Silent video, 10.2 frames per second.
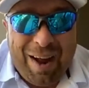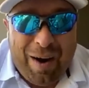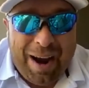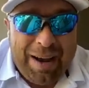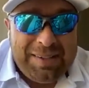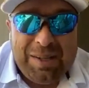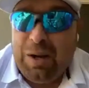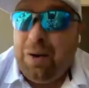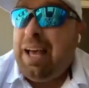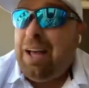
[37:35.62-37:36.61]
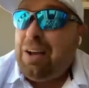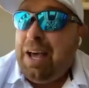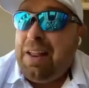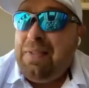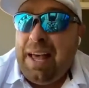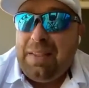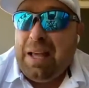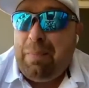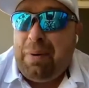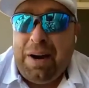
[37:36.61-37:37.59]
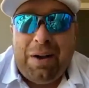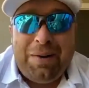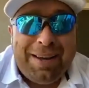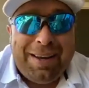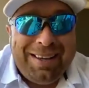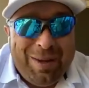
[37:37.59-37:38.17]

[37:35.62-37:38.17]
All right, so go ahead and edit that part out, Nick.